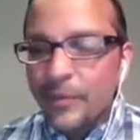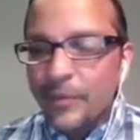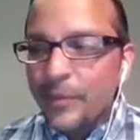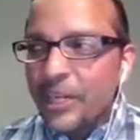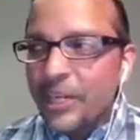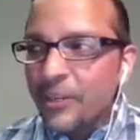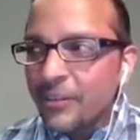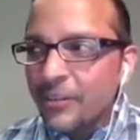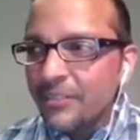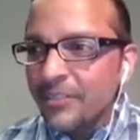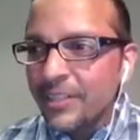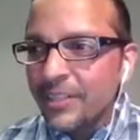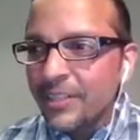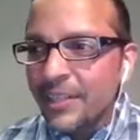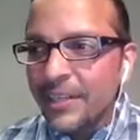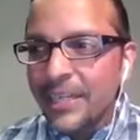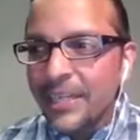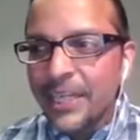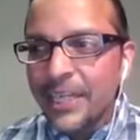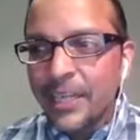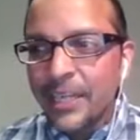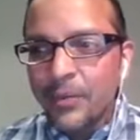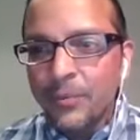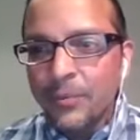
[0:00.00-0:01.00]
girlfriend and
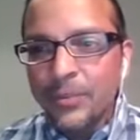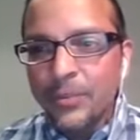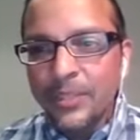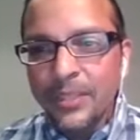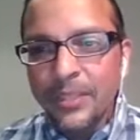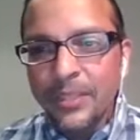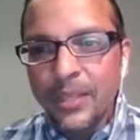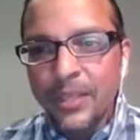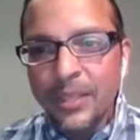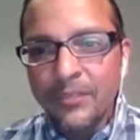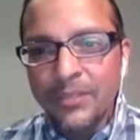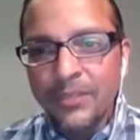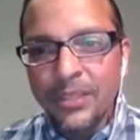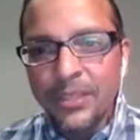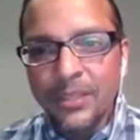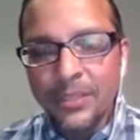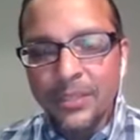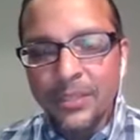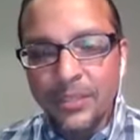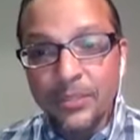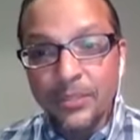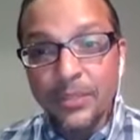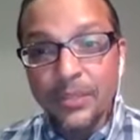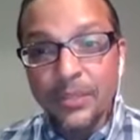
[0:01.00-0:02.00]
I got really heavy
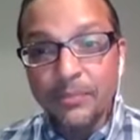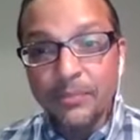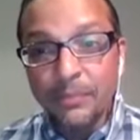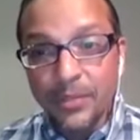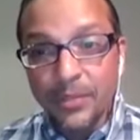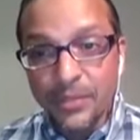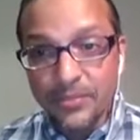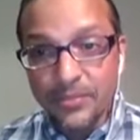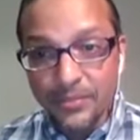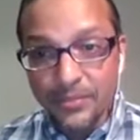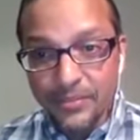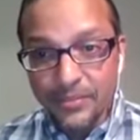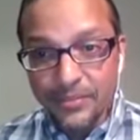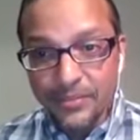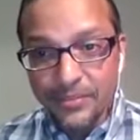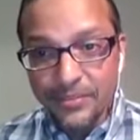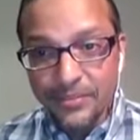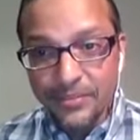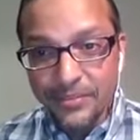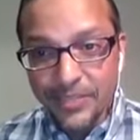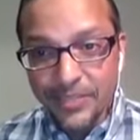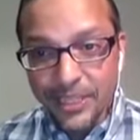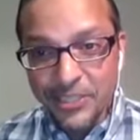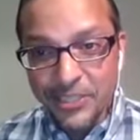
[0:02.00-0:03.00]
into doing
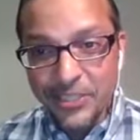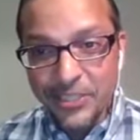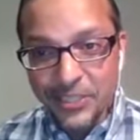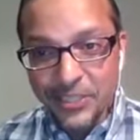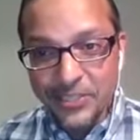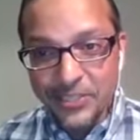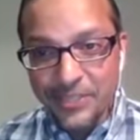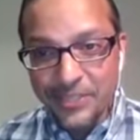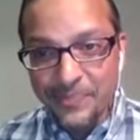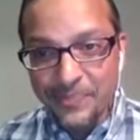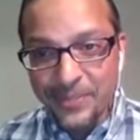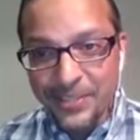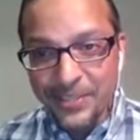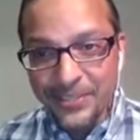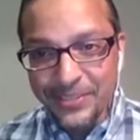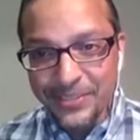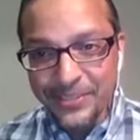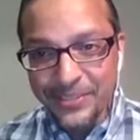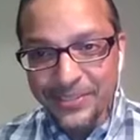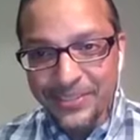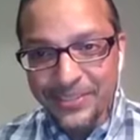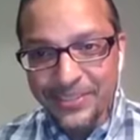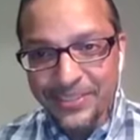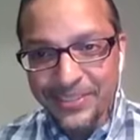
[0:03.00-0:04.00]
puzzles, like jigsaw
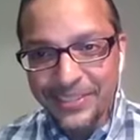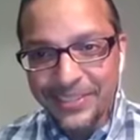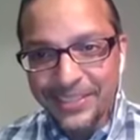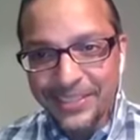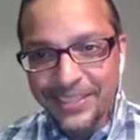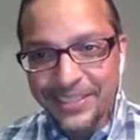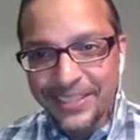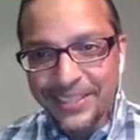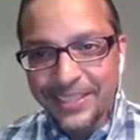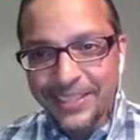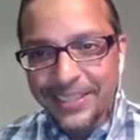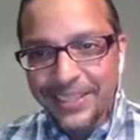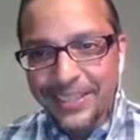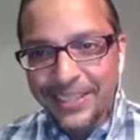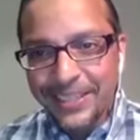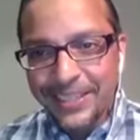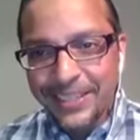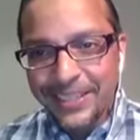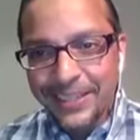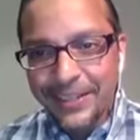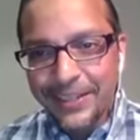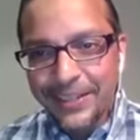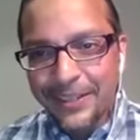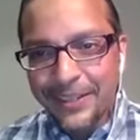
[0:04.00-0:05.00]
puzzles.
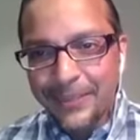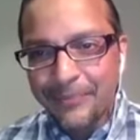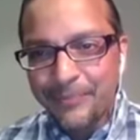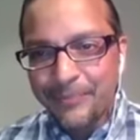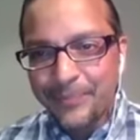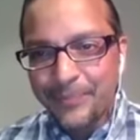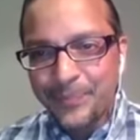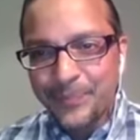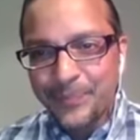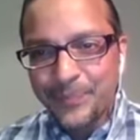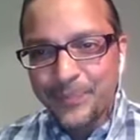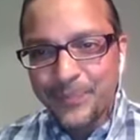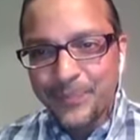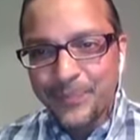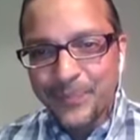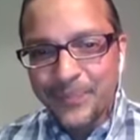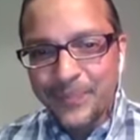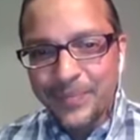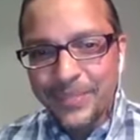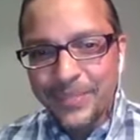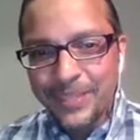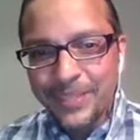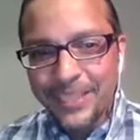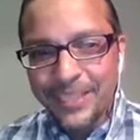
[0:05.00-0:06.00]
And
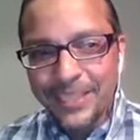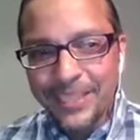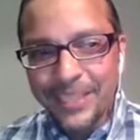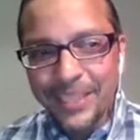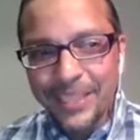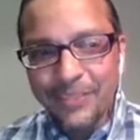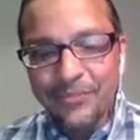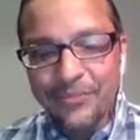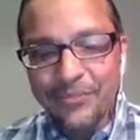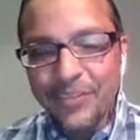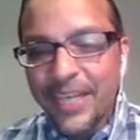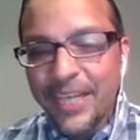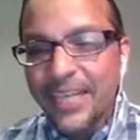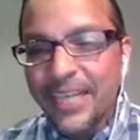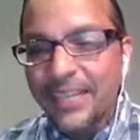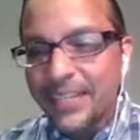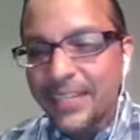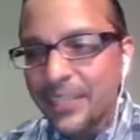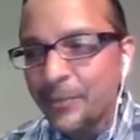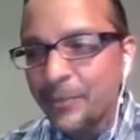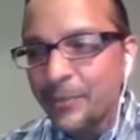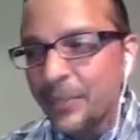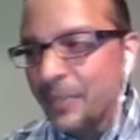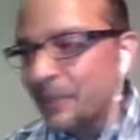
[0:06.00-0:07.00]

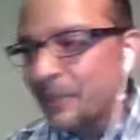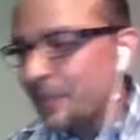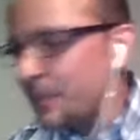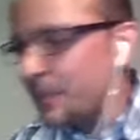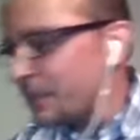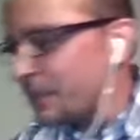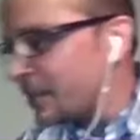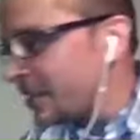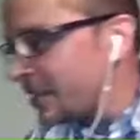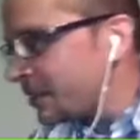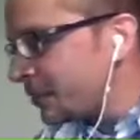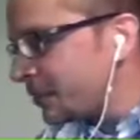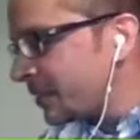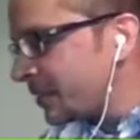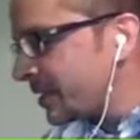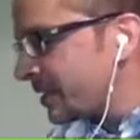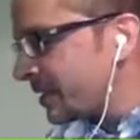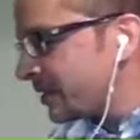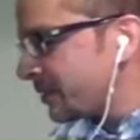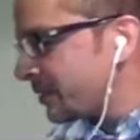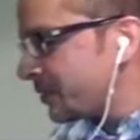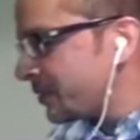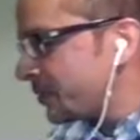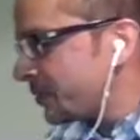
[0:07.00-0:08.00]
finally
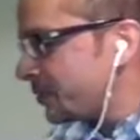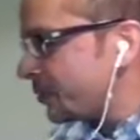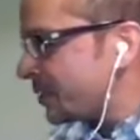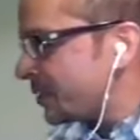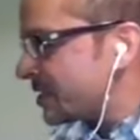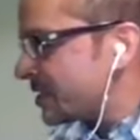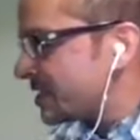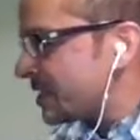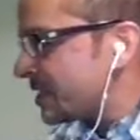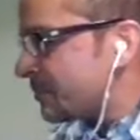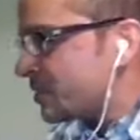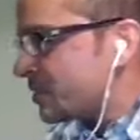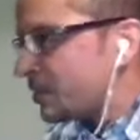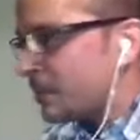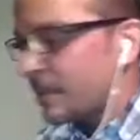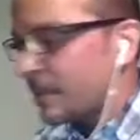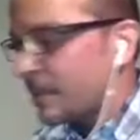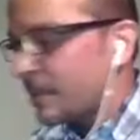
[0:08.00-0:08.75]
we stepped to a